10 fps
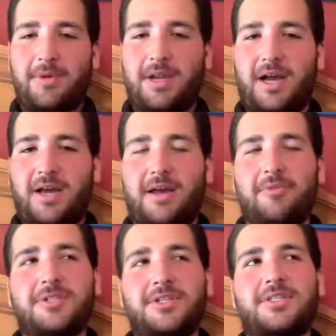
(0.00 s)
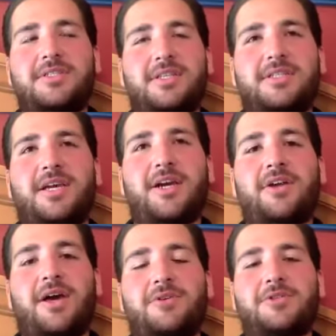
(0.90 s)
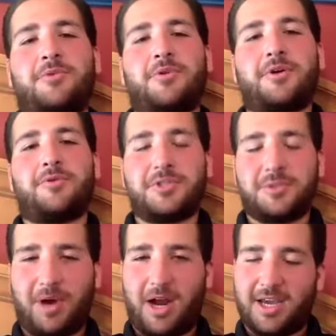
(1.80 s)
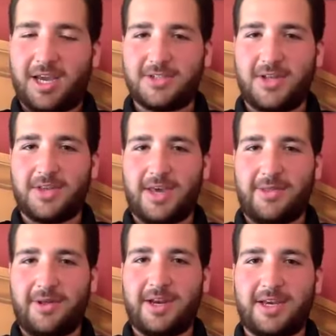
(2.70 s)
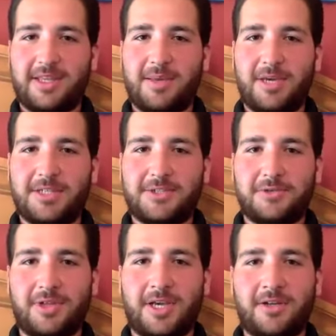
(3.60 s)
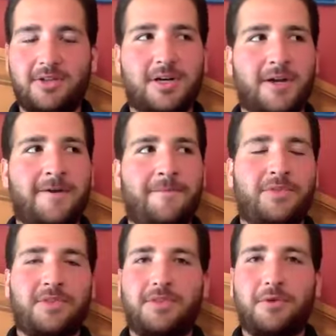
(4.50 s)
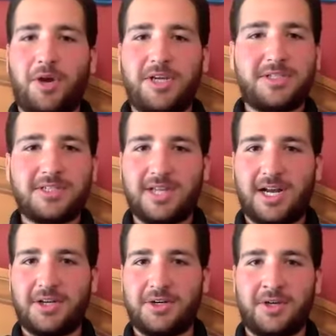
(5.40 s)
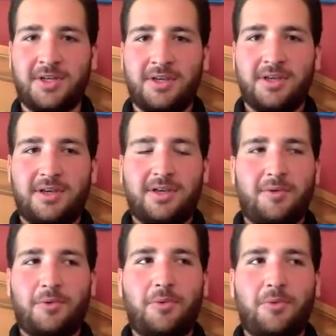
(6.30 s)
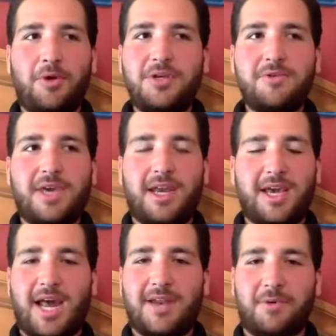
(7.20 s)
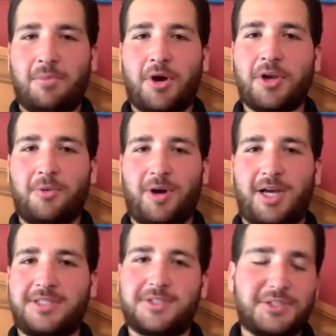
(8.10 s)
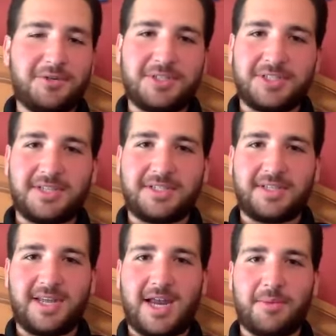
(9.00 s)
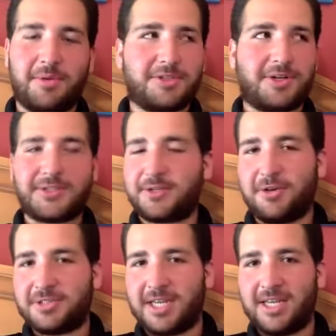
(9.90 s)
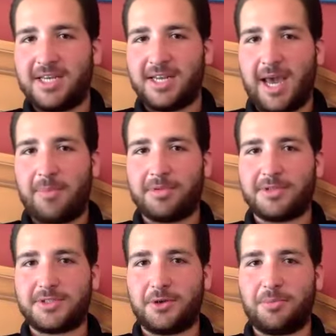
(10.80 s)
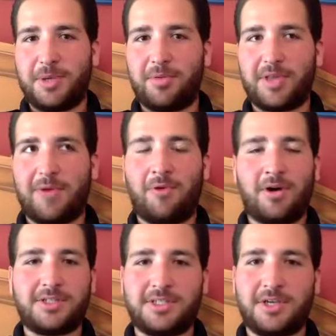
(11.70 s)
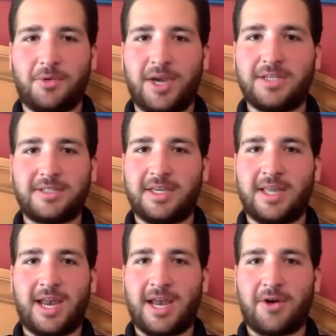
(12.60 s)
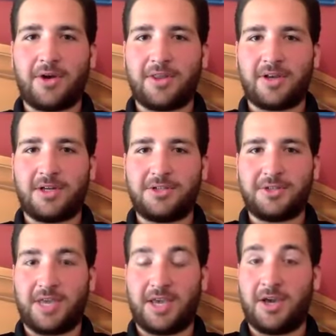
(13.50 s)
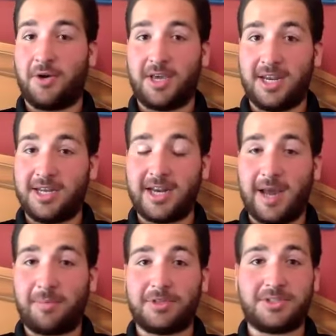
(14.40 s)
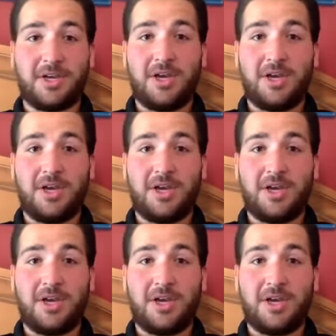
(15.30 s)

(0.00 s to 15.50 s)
mean, I was listening to The Teardown this morning, which is a podcast on The Athletic, and they basically were like, look, the racing's not good. What are you getting out of it market-wise? It's close to Cincinnati, but it's also close to Indianapolis. So people that want to see a race in that area of the country, they can go to Indianapolis,